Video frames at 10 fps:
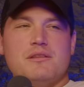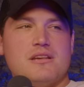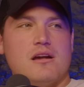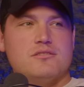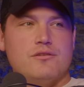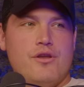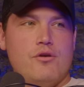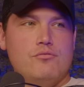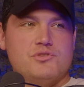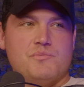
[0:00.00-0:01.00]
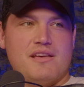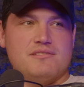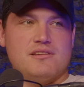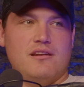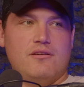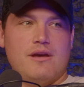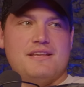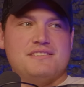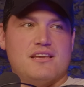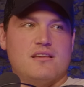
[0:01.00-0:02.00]
Doctor Knows Best N O
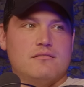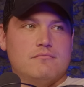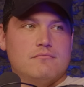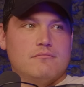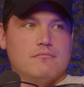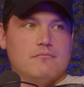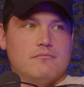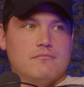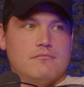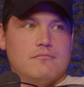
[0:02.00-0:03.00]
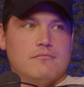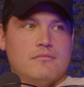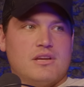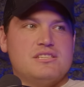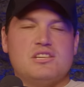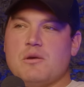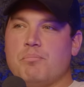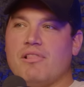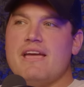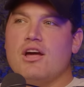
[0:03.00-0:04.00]
S E? Because it's it? a
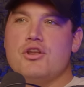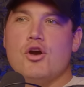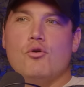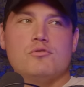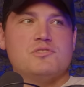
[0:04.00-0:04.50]
play on nose,